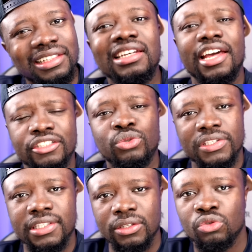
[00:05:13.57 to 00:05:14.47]

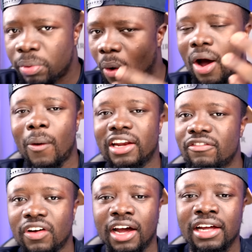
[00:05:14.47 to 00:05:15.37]
electricity to power
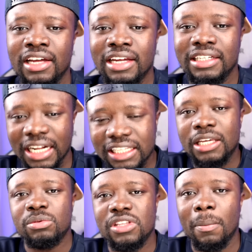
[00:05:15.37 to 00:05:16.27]
whatever that
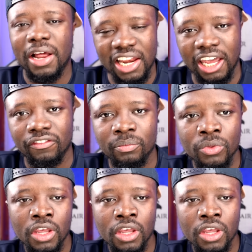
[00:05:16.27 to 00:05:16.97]
keeps them alive